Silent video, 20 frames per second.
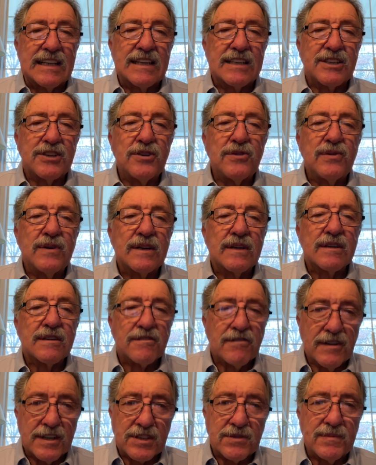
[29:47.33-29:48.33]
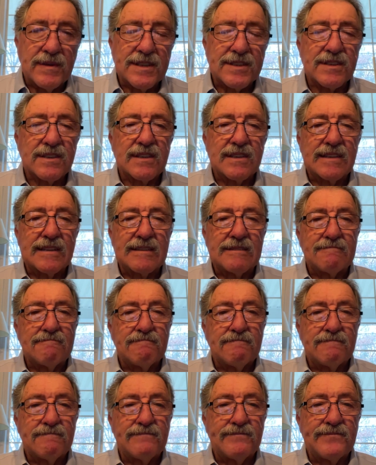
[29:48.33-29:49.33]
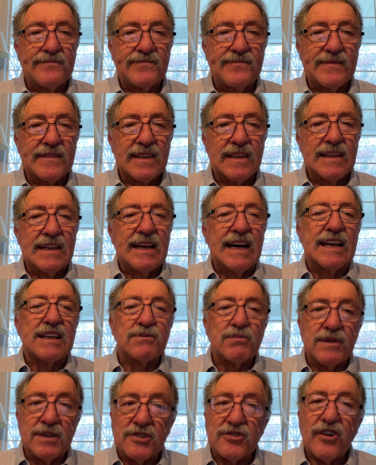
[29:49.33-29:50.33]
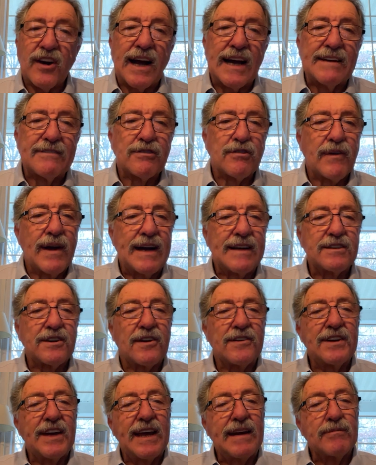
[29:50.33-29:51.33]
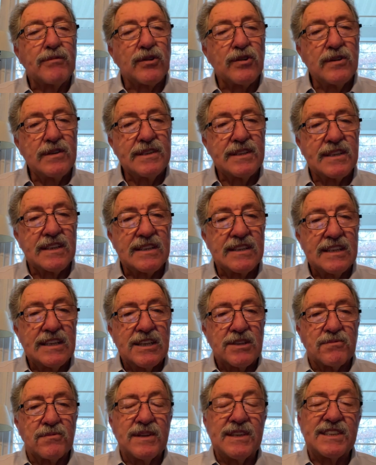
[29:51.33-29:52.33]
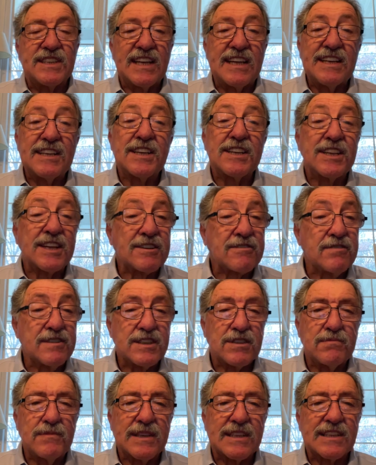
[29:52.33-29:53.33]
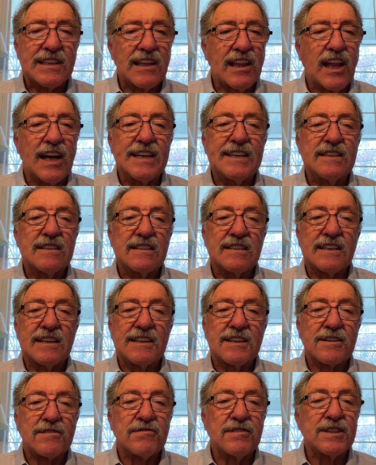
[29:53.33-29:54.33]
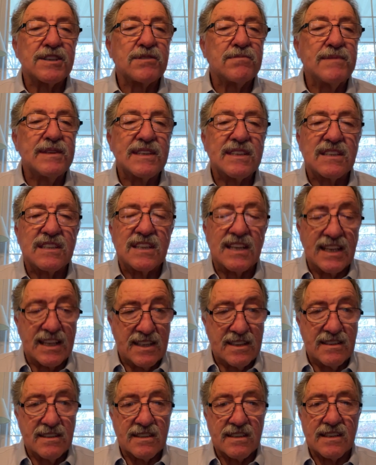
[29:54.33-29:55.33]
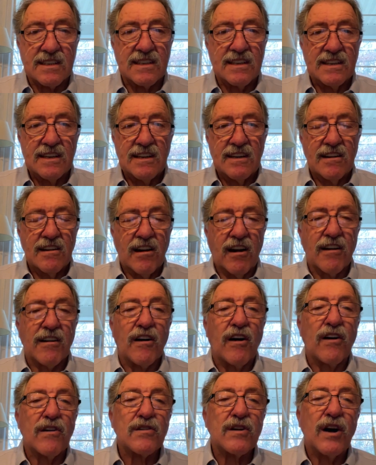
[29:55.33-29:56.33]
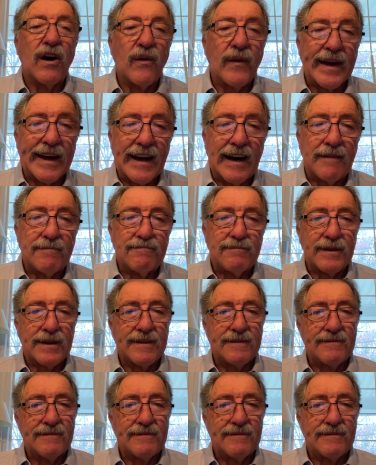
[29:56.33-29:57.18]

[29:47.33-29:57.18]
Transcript: to Christmas. As we drive around our neighborhoods, we see that the Christmas lights and the Christmas scenes are all going up.